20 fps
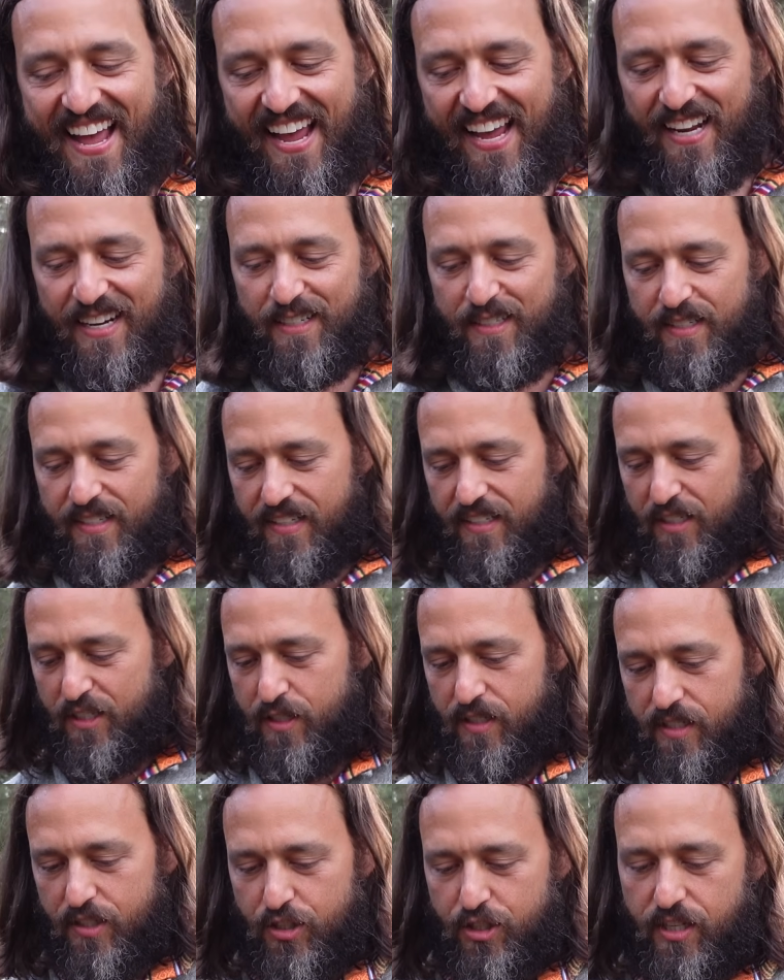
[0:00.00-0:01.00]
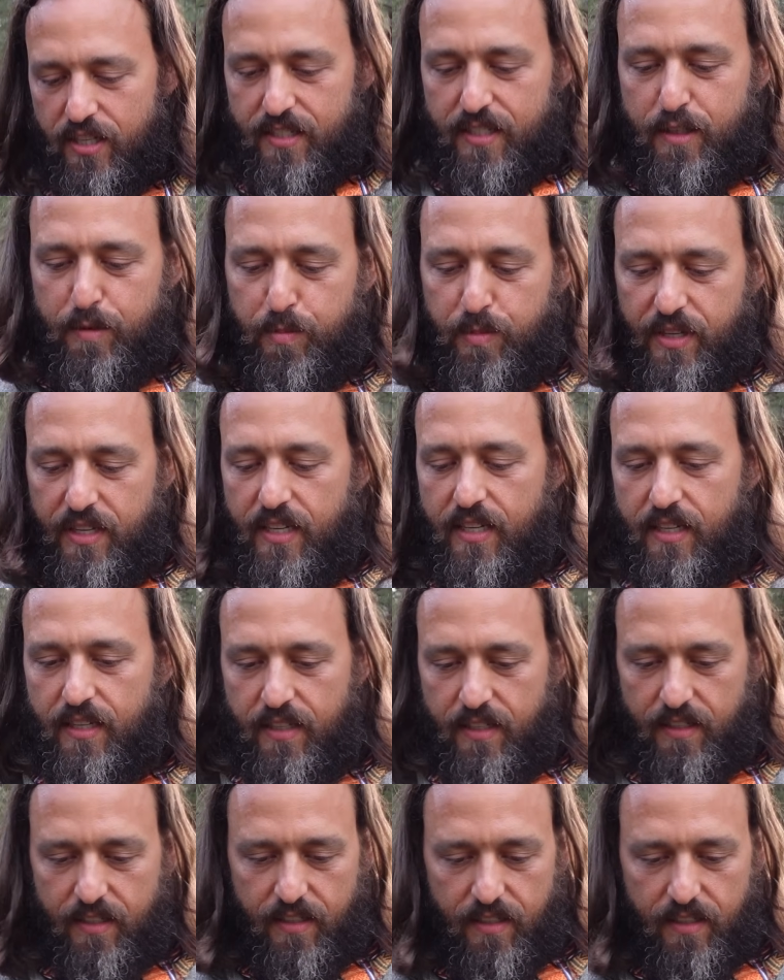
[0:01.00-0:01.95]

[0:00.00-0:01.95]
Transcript: and to just be